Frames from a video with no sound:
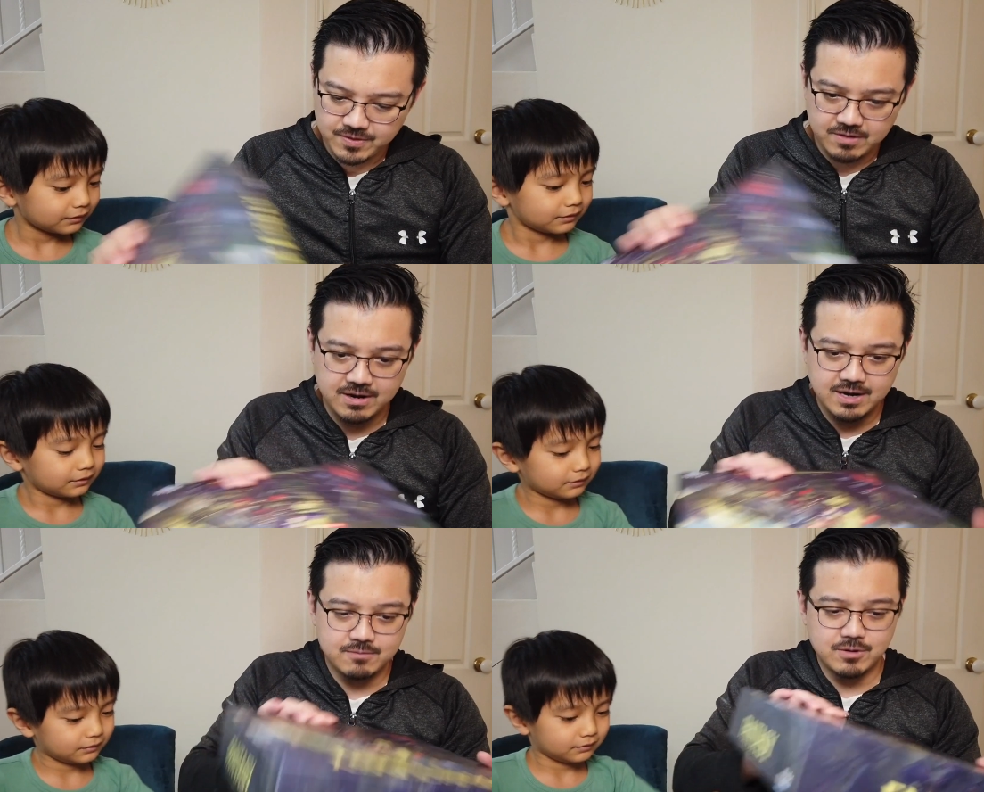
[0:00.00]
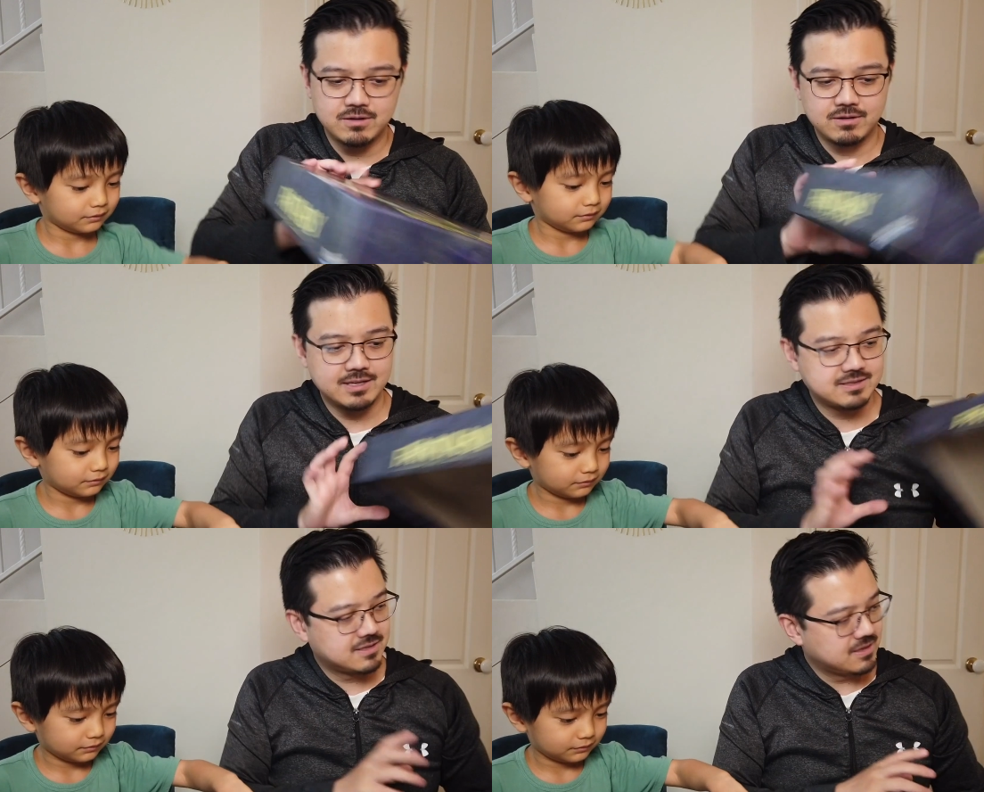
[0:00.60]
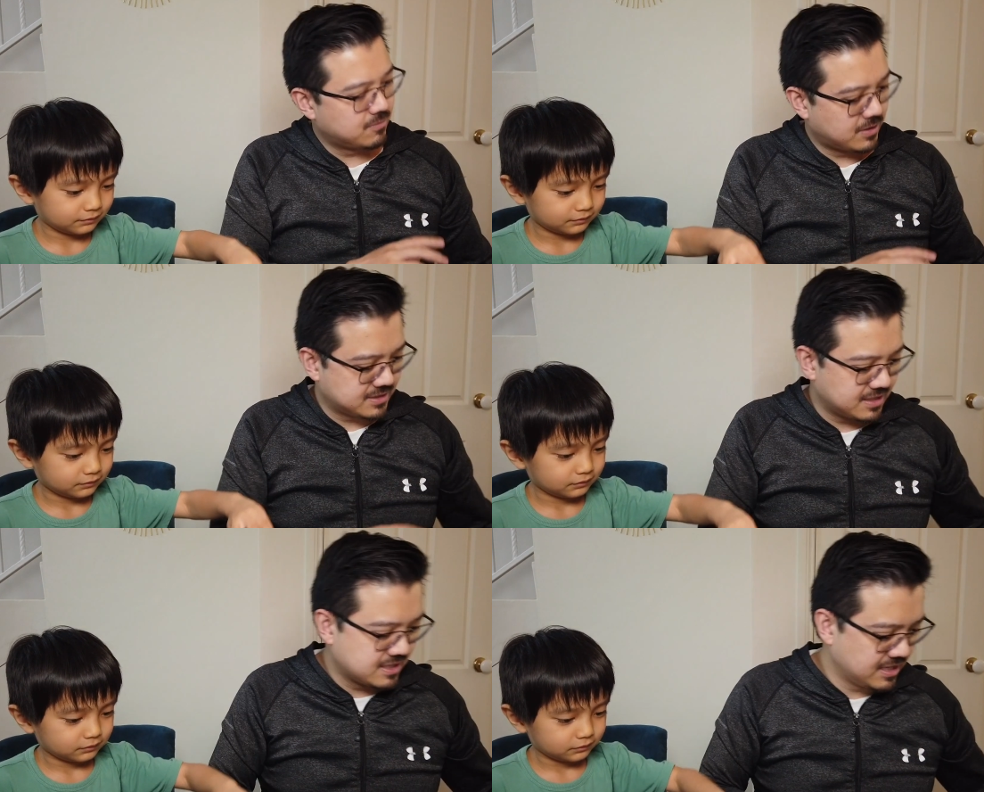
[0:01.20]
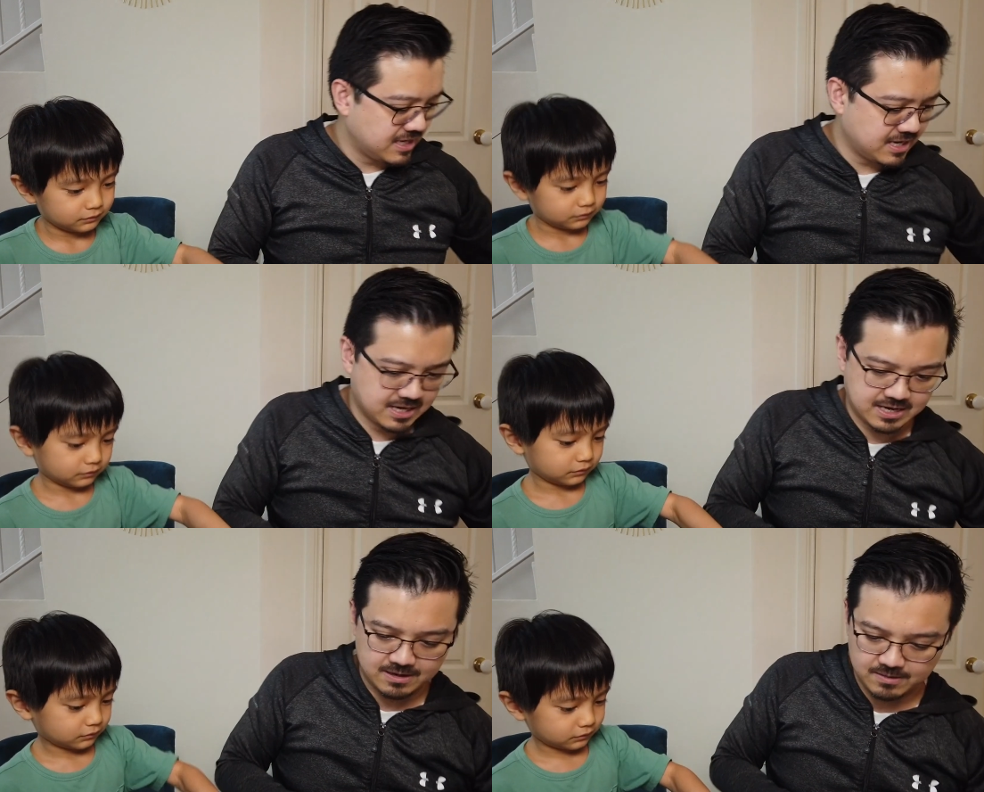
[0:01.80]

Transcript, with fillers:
Speaker 1: all right, well, let's see what's in here.